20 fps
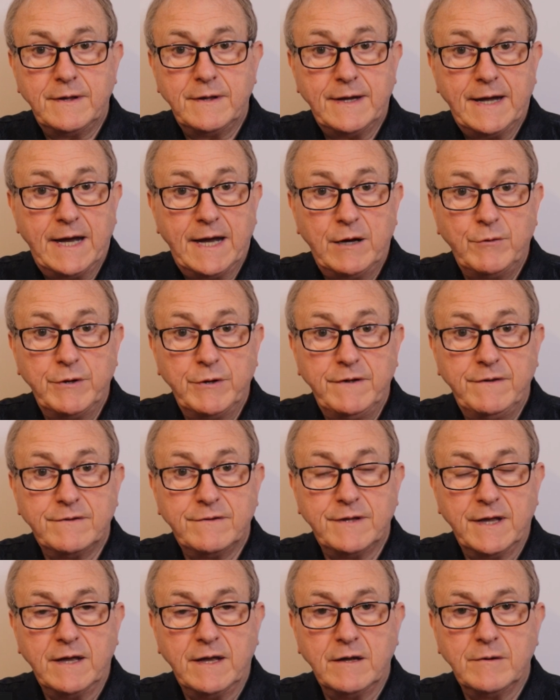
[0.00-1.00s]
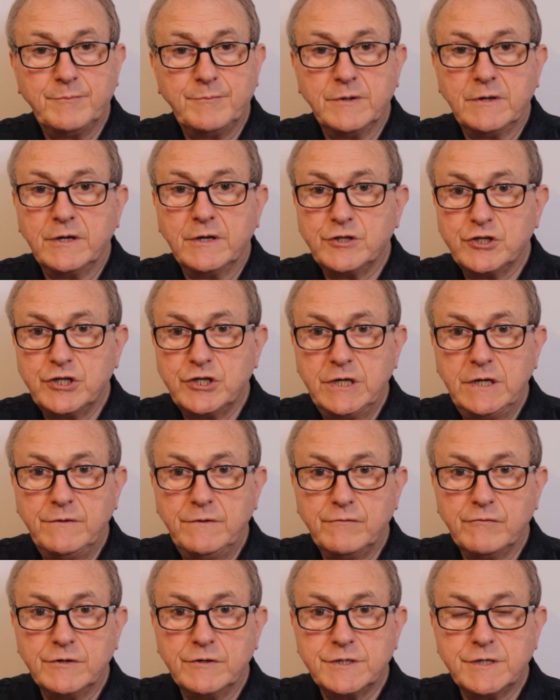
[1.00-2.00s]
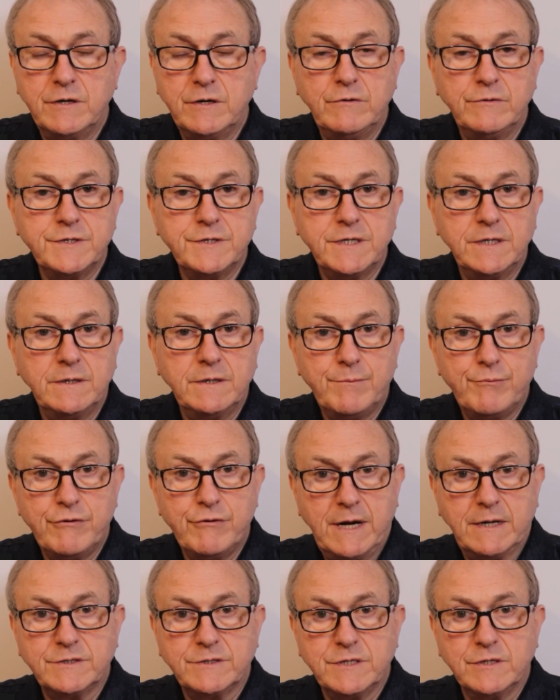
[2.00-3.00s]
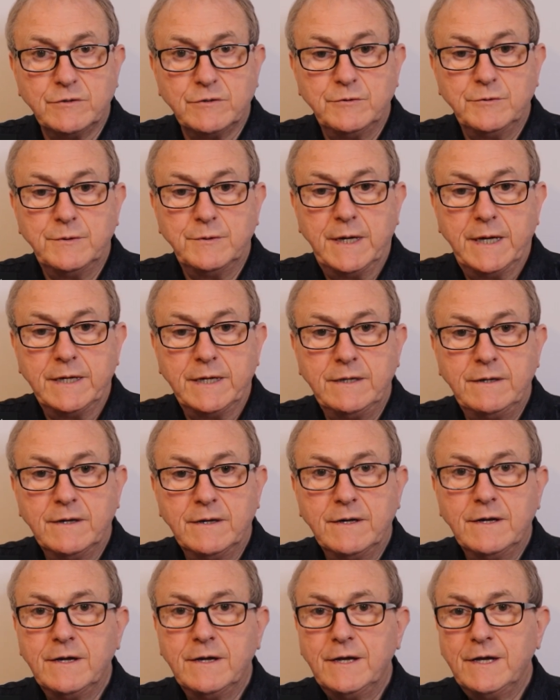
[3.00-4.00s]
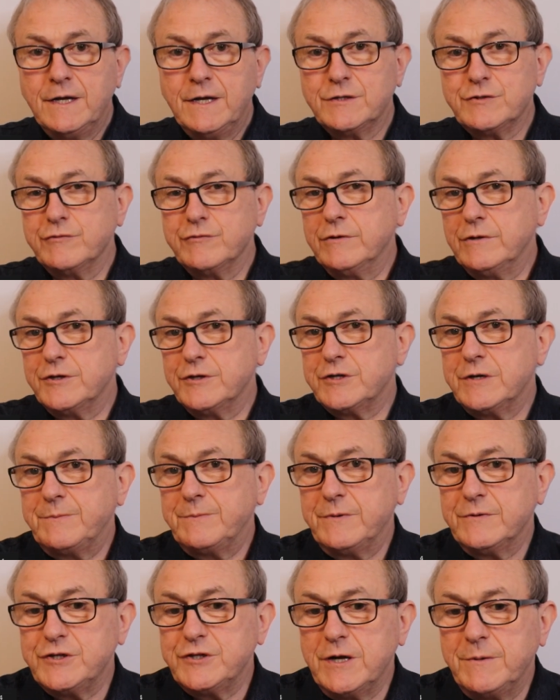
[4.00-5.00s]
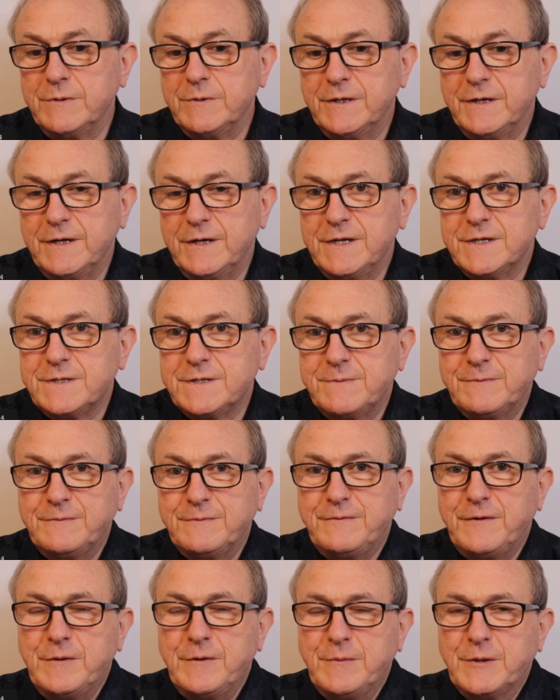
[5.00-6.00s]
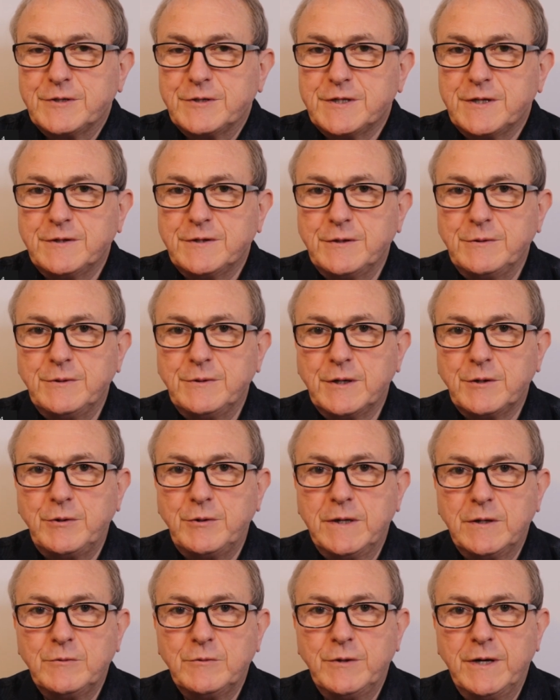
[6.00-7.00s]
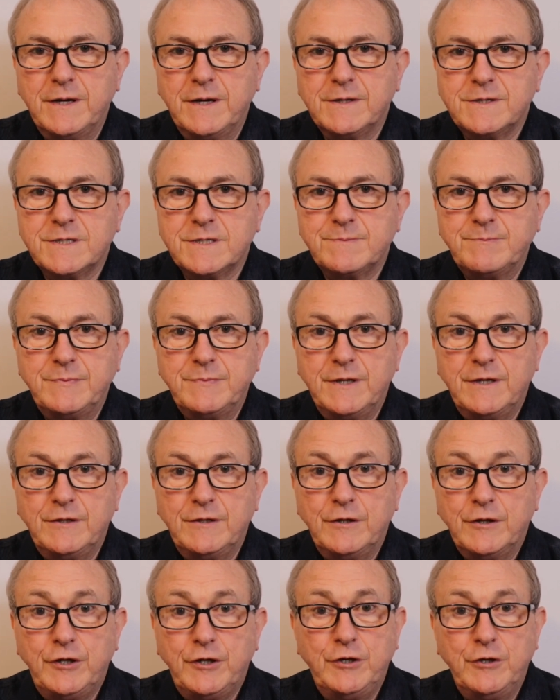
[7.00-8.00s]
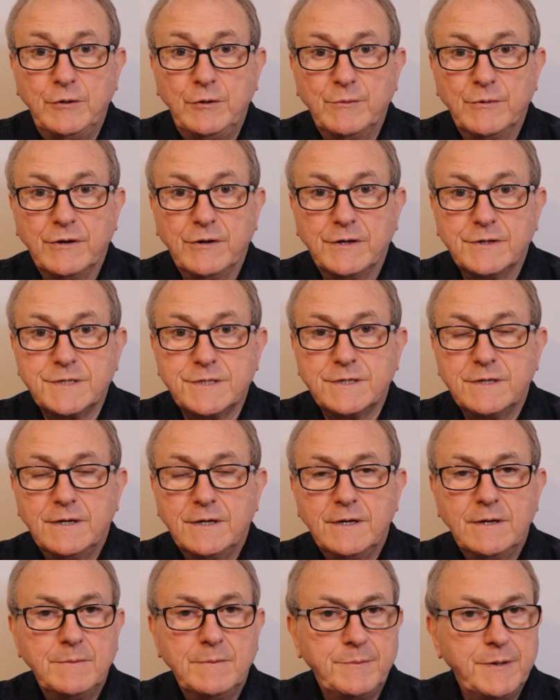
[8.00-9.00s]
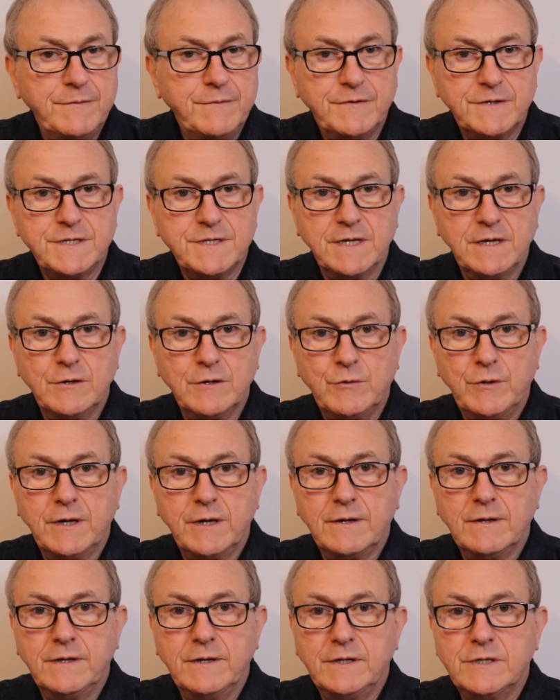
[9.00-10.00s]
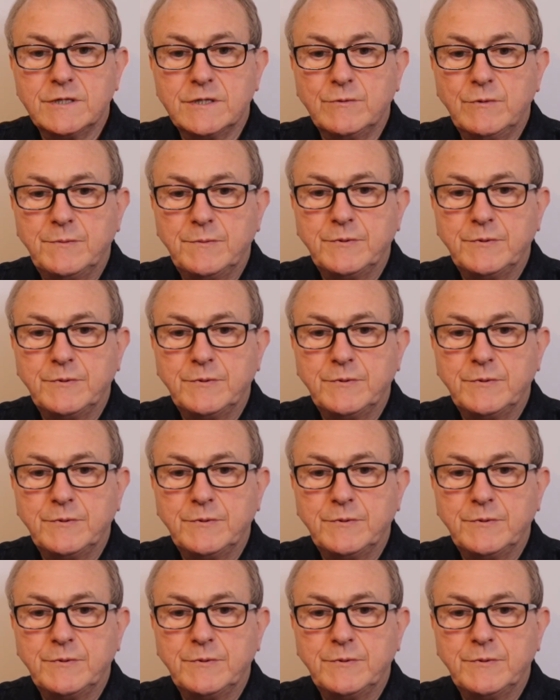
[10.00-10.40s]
how we think but achieve results in a practical way. Its rulership of Gemini is very much to do with quick wits, being humorous, pivoting quickly to